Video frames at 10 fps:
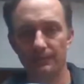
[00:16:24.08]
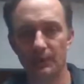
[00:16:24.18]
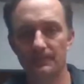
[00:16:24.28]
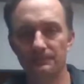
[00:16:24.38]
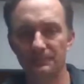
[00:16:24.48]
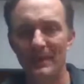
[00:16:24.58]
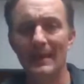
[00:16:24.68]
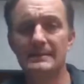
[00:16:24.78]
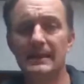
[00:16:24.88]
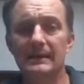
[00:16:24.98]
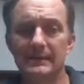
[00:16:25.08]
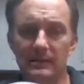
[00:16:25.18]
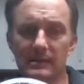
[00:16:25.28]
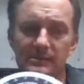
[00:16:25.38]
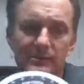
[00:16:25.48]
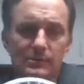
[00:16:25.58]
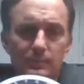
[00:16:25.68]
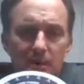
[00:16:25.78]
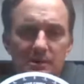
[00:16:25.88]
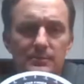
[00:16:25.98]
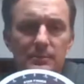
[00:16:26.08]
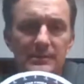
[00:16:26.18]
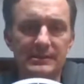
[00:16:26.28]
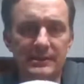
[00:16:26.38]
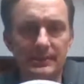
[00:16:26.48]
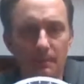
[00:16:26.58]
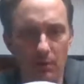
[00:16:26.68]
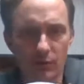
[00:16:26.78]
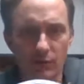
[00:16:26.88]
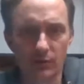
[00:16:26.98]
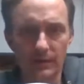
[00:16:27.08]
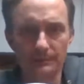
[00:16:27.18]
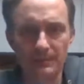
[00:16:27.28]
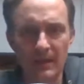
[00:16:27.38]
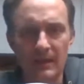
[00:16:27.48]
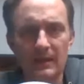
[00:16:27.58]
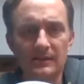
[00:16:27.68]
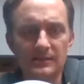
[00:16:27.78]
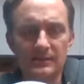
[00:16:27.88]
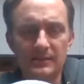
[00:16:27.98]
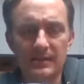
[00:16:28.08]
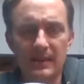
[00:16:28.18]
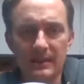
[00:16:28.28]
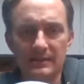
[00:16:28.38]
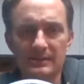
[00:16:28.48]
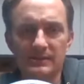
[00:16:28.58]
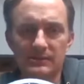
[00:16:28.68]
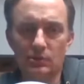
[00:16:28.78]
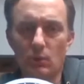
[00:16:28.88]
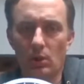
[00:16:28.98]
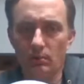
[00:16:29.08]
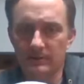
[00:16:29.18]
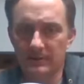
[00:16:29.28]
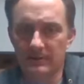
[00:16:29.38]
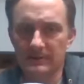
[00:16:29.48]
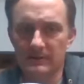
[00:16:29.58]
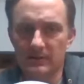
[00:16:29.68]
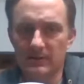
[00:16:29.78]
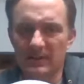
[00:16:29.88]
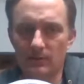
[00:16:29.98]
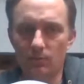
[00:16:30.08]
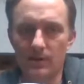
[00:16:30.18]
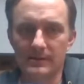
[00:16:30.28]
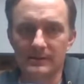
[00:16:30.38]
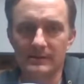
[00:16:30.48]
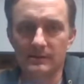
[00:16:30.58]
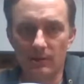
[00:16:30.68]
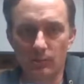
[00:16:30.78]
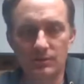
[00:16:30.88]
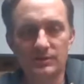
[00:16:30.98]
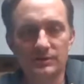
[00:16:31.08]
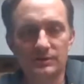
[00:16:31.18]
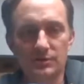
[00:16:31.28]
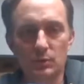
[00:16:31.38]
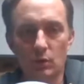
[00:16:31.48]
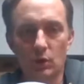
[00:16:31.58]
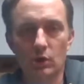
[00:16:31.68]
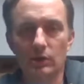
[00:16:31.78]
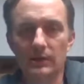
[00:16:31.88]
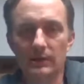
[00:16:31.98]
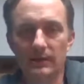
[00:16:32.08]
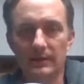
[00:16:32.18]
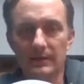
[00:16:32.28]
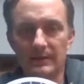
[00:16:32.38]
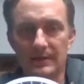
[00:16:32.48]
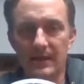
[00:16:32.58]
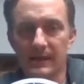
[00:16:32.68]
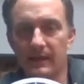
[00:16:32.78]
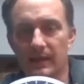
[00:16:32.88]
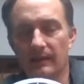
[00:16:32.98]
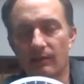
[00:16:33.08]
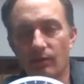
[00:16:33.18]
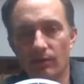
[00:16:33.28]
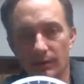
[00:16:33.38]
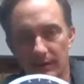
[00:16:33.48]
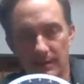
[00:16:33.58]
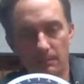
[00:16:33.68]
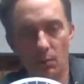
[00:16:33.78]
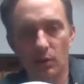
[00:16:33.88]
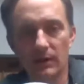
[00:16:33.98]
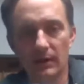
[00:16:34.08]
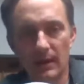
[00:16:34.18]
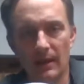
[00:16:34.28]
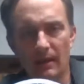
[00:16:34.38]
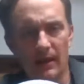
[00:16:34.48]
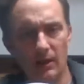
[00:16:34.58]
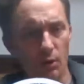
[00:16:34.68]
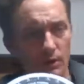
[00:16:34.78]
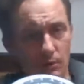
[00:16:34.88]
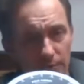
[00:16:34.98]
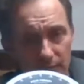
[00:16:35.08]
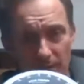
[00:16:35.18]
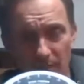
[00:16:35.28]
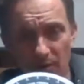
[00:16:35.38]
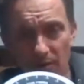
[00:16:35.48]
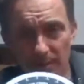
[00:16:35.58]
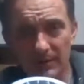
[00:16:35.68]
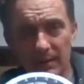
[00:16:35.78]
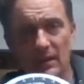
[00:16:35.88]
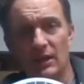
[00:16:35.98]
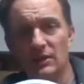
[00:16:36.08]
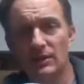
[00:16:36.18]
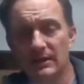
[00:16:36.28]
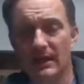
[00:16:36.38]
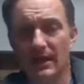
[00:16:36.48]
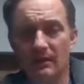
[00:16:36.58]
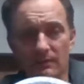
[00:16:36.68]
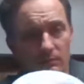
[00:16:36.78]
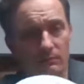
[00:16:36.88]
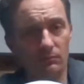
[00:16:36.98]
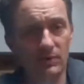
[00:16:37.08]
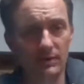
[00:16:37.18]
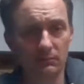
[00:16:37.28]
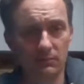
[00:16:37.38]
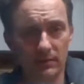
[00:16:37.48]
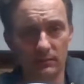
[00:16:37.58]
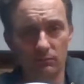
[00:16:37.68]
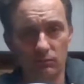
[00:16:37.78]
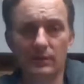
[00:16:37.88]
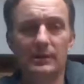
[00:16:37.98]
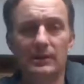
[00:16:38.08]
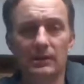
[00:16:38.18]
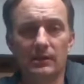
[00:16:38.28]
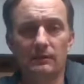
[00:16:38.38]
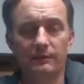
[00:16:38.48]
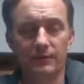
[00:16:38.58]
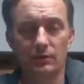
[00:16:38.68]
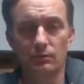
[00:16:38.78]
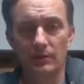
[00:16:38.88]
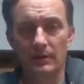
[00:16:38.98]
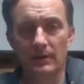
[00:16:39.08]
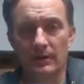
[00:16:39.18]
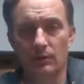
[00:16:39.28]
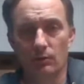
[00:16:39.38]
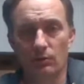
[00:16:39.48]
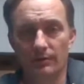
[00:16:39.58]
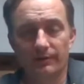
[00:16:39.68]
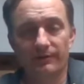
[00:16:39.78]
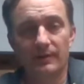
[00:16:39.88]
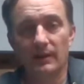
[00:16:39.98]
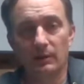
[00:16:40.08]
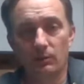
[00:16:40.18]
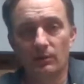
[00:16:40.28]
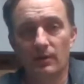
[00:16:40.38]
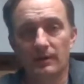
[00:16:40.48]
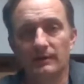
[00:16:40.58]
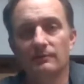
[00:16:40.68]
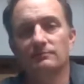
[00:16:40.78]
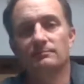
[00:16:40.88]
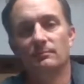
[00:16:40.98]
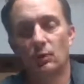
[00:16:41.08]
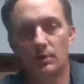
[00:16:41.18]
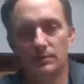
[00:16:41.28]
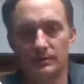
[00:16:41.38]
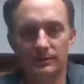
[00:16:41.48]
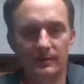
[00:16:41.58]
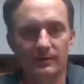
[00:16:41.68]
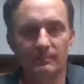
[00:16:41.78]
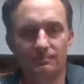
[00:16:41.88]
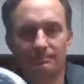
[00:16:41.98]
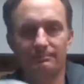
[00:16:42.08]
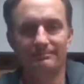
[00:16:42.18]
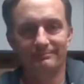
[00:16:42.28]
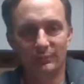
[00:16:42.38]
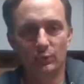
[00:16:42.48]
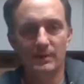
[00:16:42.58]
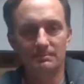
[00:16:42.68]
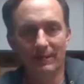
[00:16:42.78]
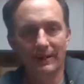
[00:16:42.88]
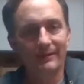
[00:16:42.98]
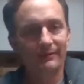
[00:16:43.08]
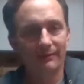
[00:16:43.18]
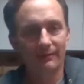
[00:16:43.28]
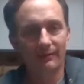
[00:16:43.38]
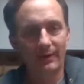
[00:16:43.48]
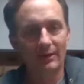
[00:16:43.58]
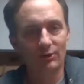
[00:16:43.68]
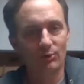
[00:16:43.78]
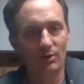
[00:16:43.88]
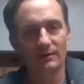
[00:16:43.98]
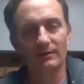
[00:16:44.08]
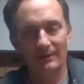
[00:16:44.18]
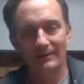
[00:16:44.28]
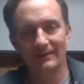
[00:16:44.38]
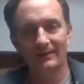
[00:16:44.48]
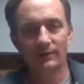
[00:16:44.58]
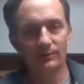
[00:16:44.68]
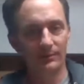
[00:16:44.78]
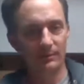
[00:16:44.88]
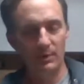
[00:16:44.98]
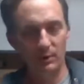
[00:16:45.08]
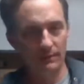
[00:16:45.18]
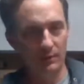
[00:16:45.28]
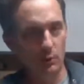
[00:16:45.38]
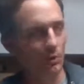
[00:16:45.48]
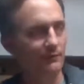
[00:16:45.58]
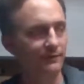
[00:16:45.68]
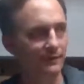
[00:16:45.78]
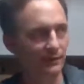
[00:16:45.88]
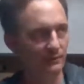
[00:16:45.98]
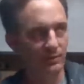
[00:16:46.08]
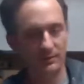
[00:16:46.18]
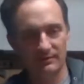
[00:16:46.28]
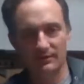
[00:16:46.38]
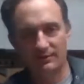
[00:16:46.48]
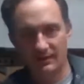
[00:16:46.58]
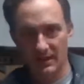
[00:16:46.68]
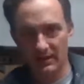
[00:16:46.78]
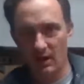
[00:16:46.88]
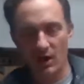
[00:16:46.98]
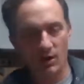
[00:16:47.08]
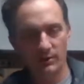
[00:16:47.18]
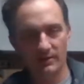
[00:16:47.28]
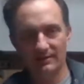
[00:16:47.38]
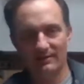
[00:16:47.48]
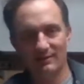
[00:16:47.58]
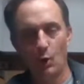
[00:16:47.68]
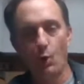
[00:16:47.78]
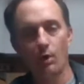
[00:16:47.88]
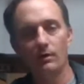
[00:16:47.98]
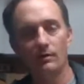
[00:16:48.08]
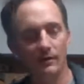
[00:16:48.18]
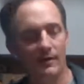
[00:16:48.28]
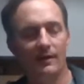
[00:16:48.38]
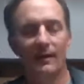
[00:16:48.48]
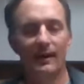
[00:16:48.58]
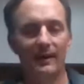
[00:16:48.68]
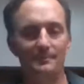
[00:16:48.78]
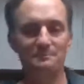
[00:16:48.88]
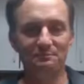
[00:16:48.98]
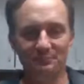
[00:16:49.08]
All right. Technically, it's also possible to see Mercury. It's just that it is so close to the sun and it rises and lowers so early in the day and early in the morning, and it only goes up a little bit. You need to have a really, really, really clear view in order to see it. Like we're talking, go to the Great Plains of Saskatchewan, in the middle of the cornfield where there's nothing higher than corn, and